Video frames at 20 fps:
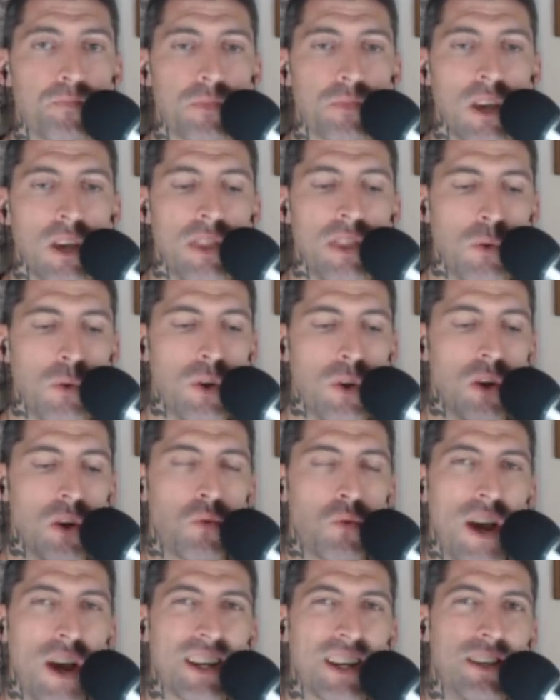They will
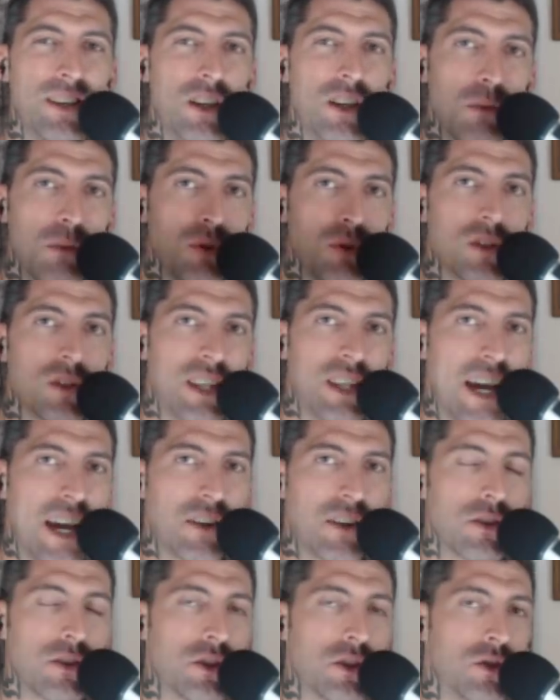erect double
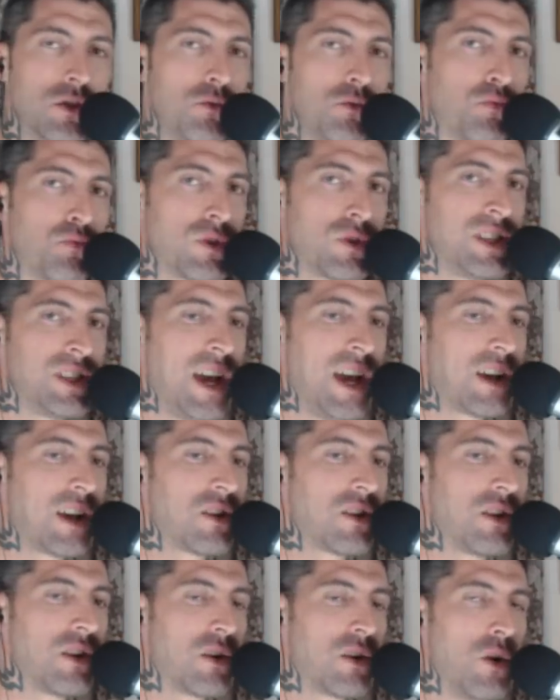standards to
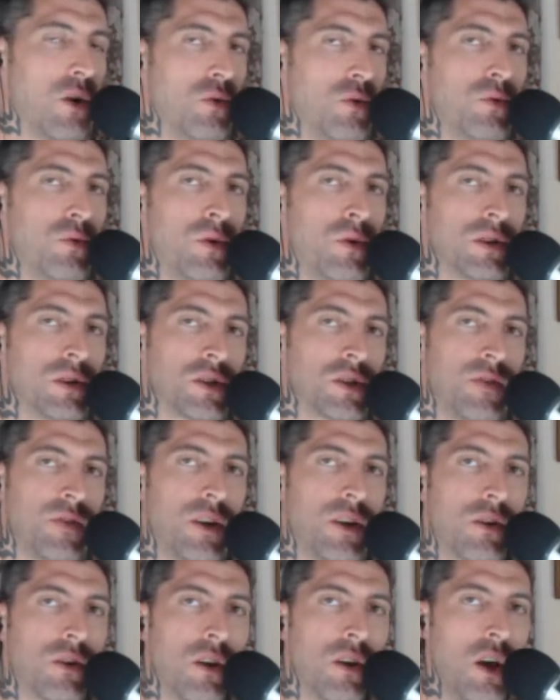protect their own
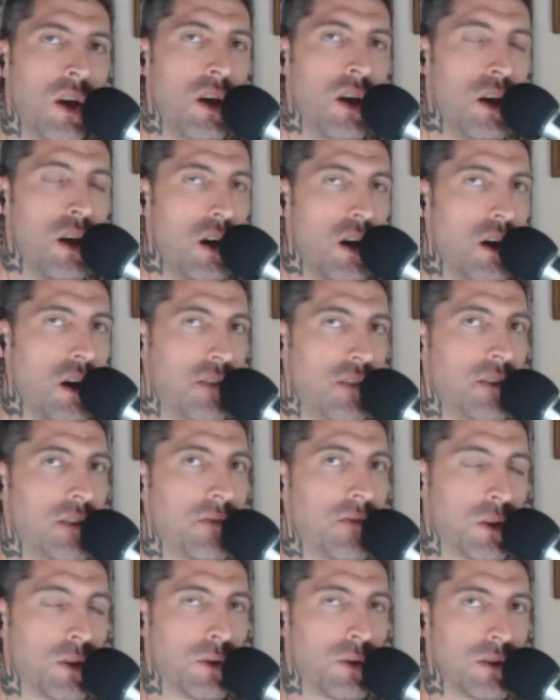sphere of
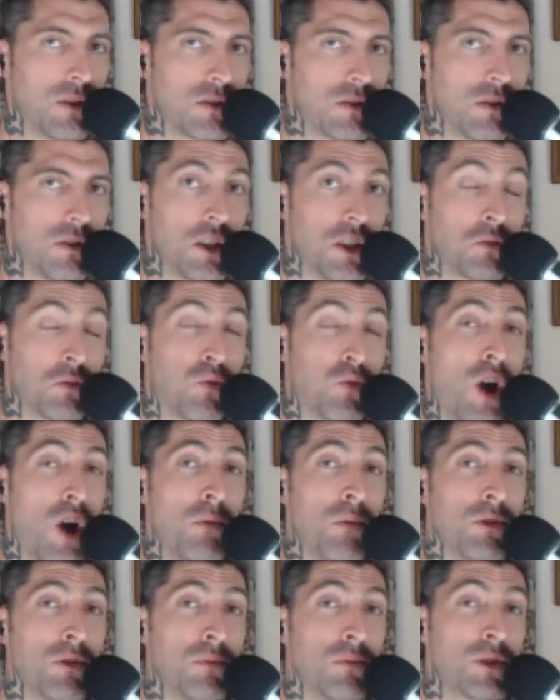influence. This
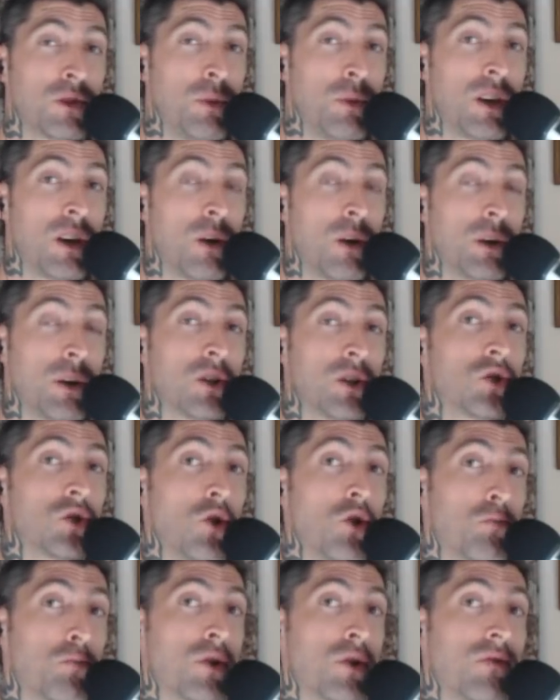problem is becoming
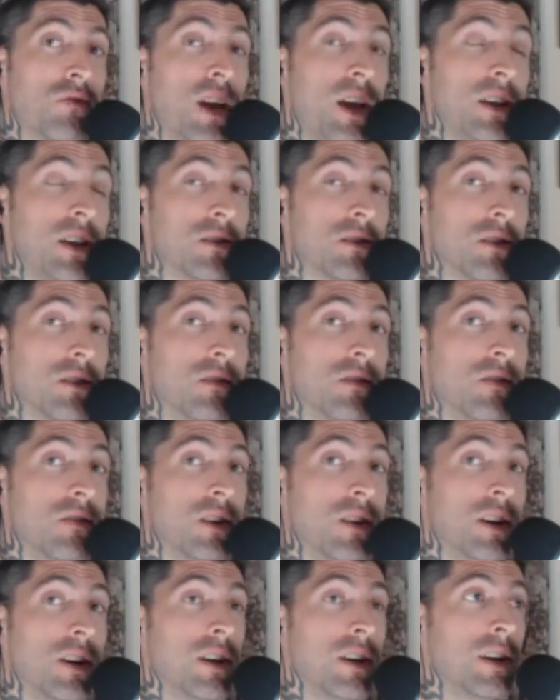so pervasive,
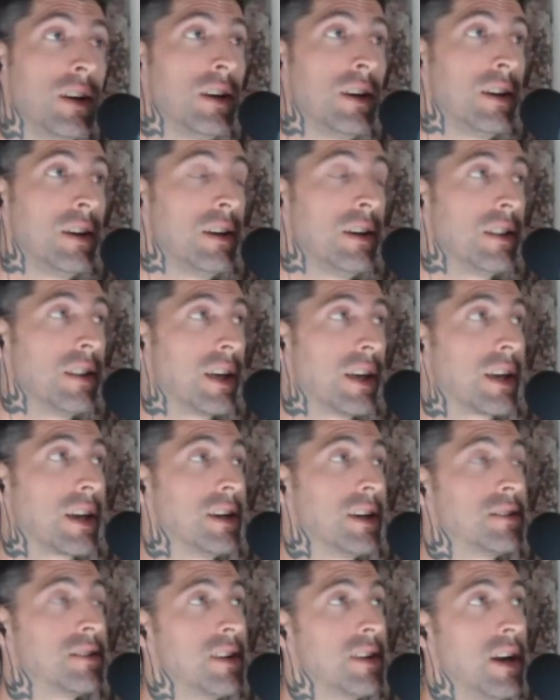like I
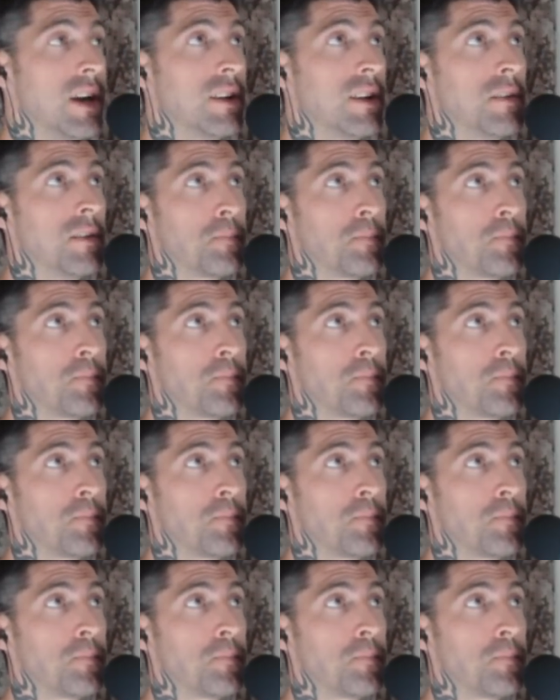said,